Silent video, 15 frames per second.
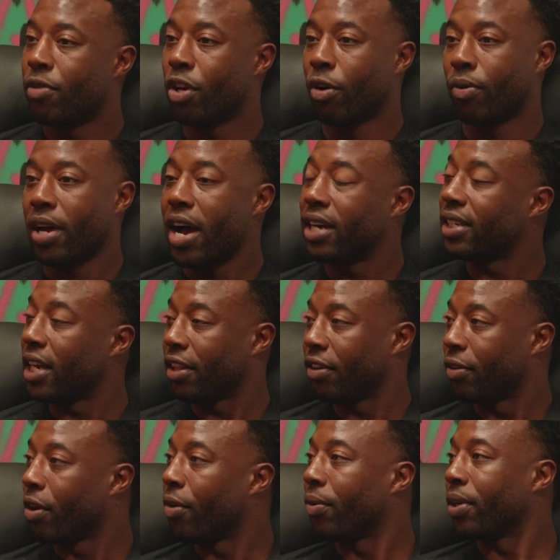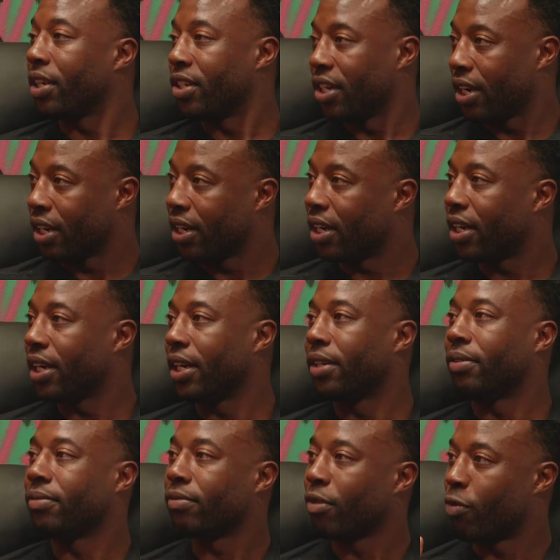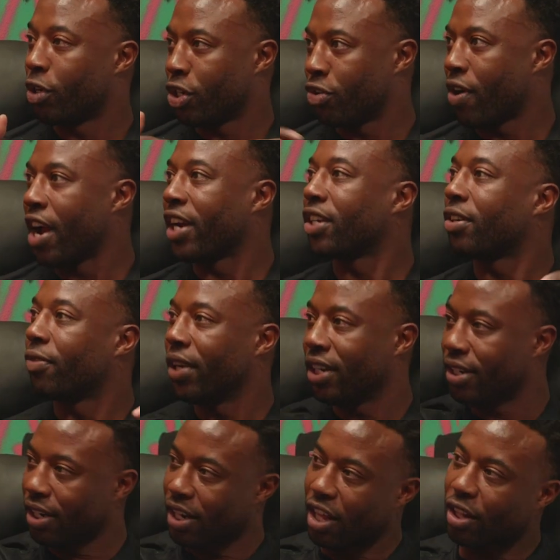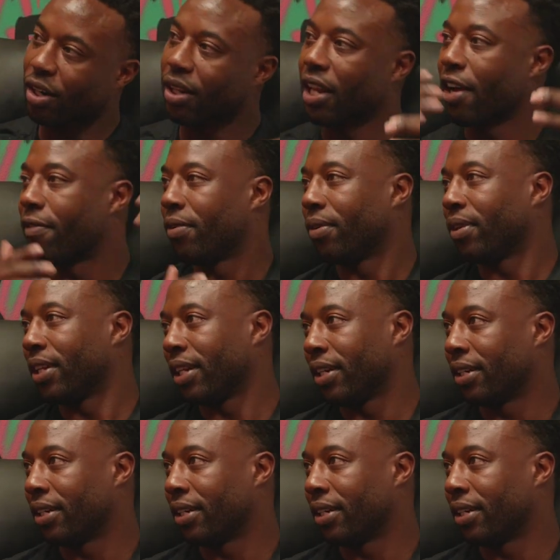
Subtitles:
guys had their own agenda and trying to reach another level.